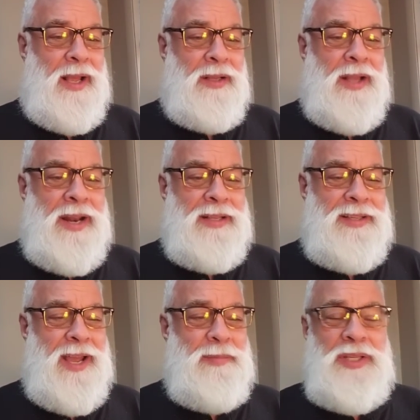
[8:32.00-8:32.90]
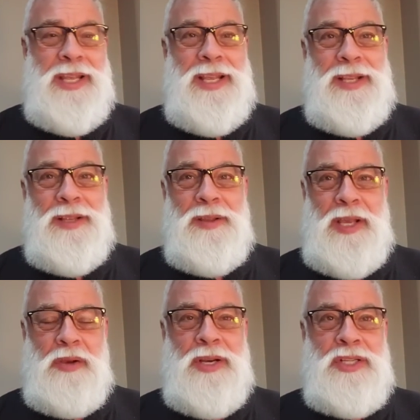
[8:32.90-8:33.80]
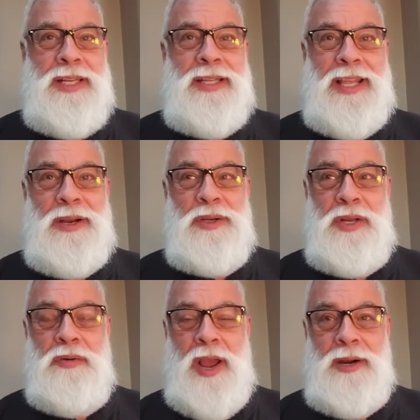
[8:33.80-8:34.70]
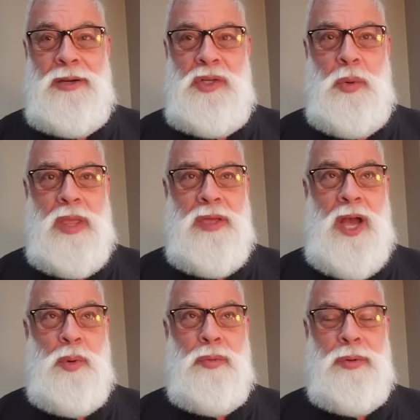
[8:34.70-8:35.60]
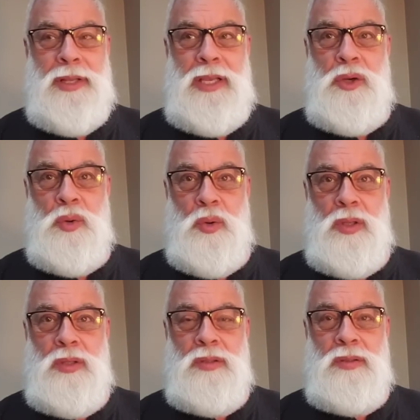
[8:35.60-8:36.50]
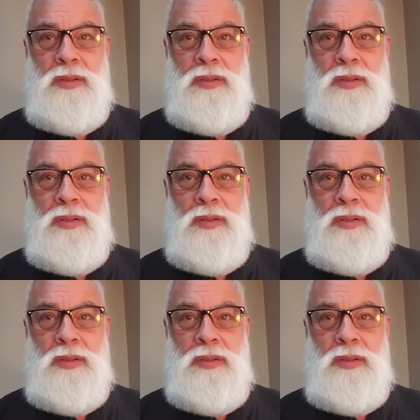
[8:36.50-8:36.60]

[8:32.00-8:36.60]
A lot of times the Christian leaders and writers who I thought were really cool,